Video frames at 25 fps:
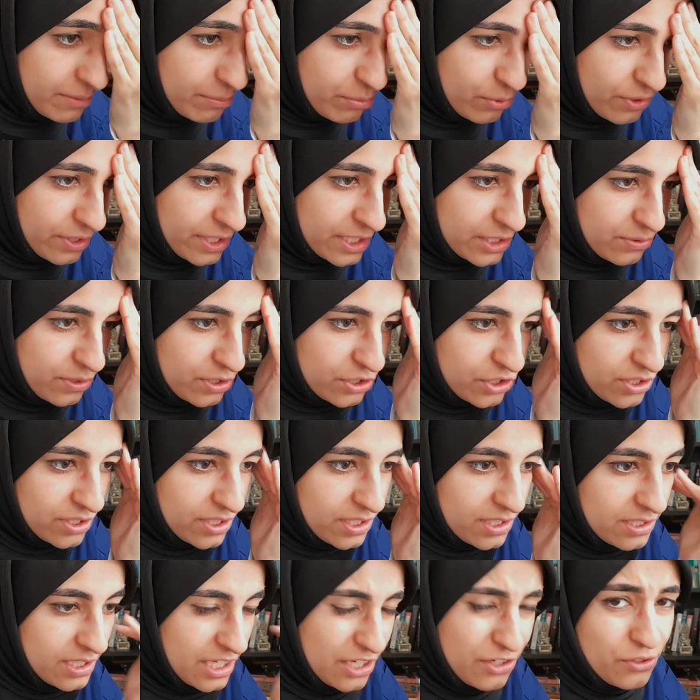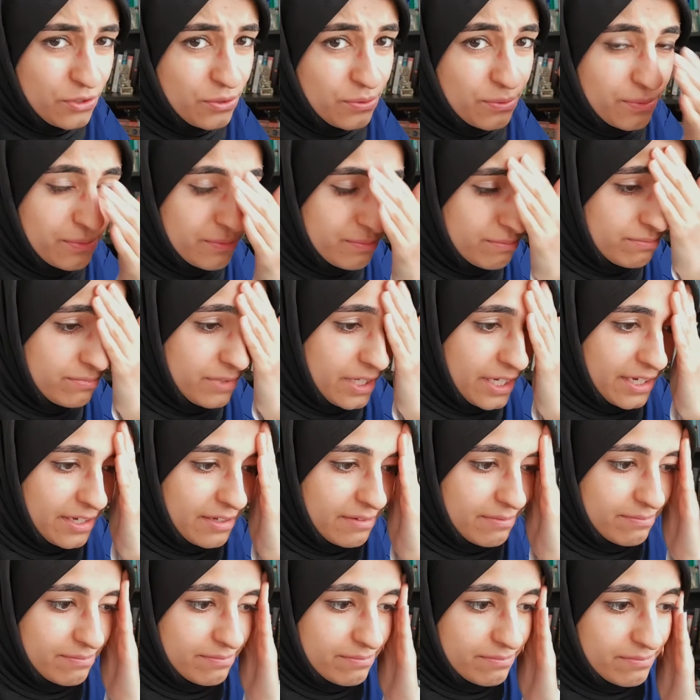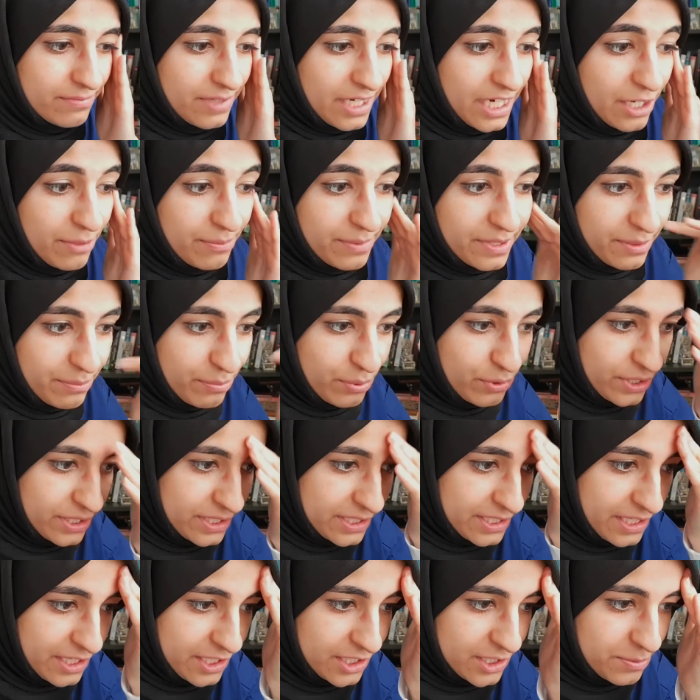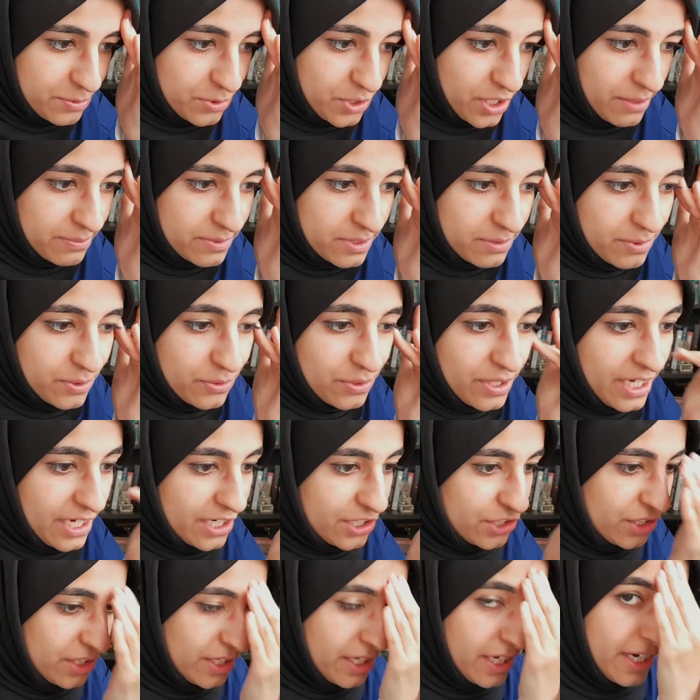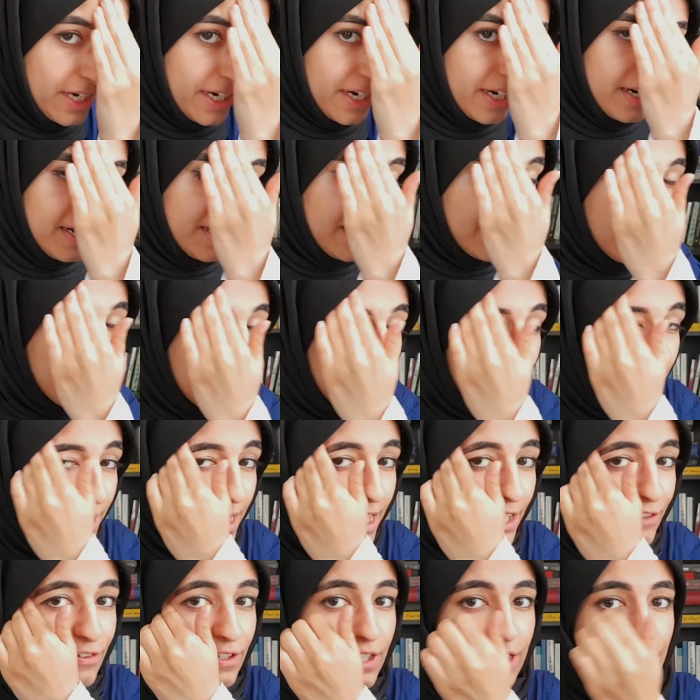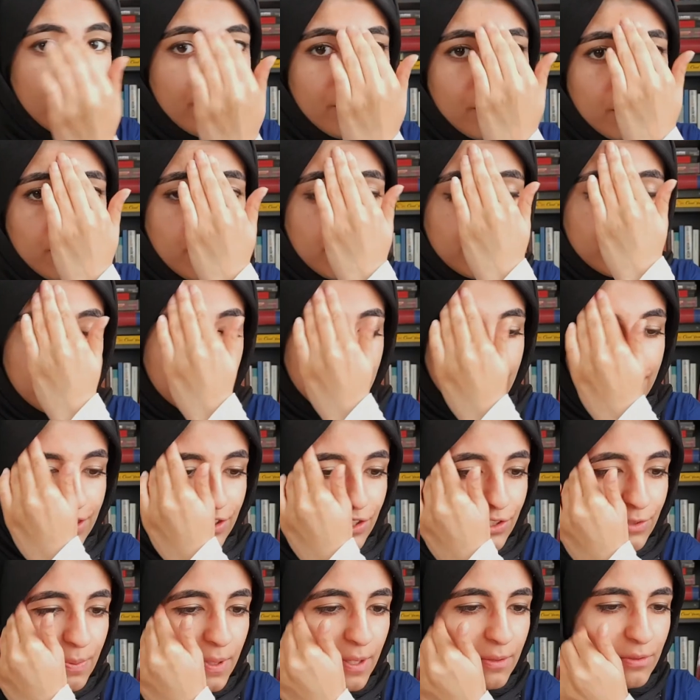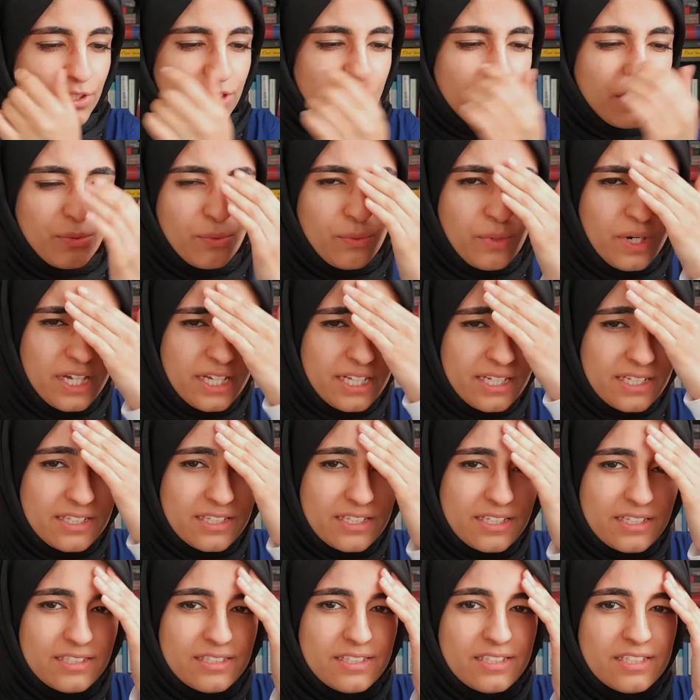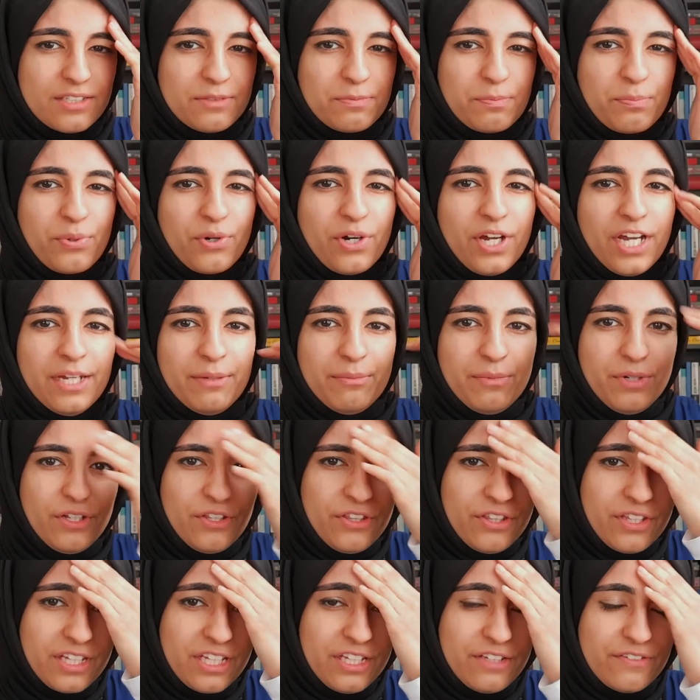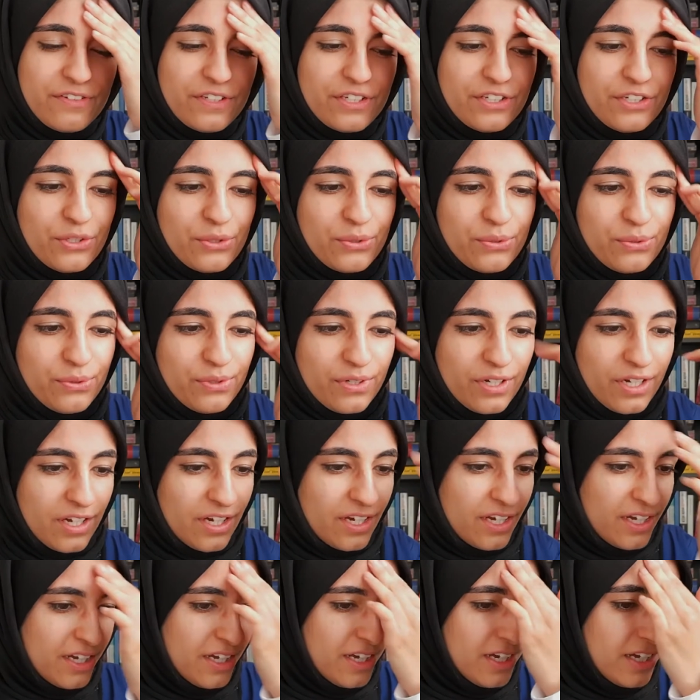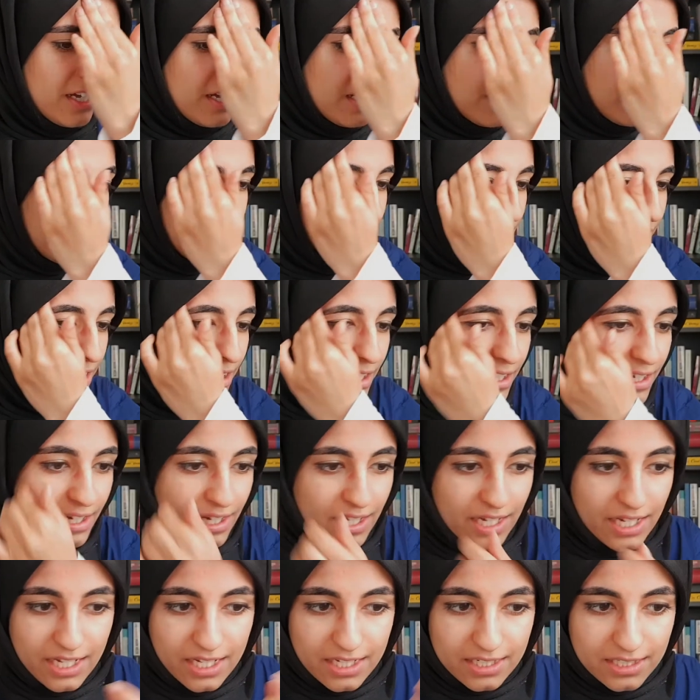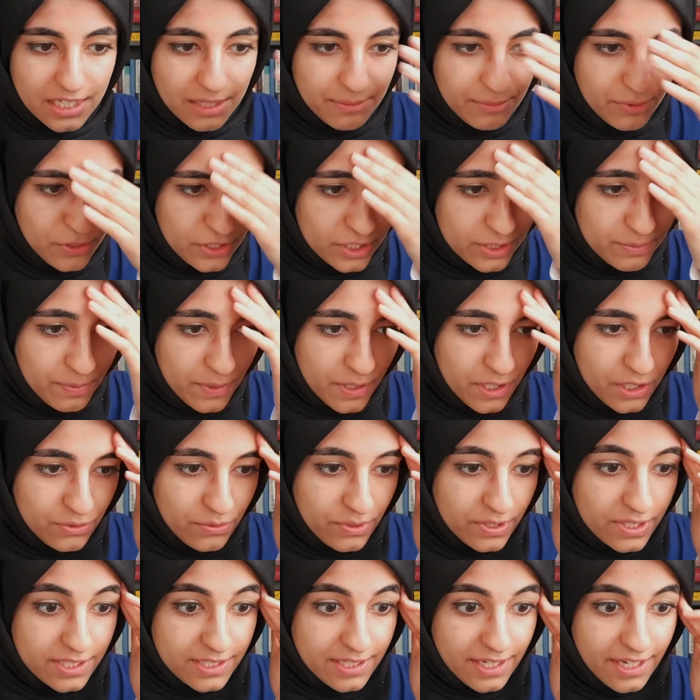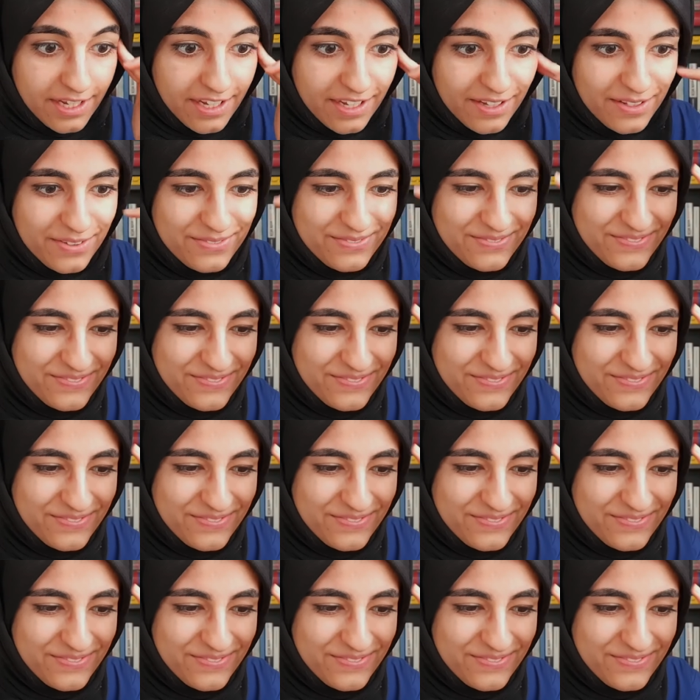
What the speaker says: boy is watching this, I don't know, like, how many boys that are subscribed to me will actually care. Like, I feel like if you're watching this, you're probably just like, what does this primer thing even do? And let me respond with say,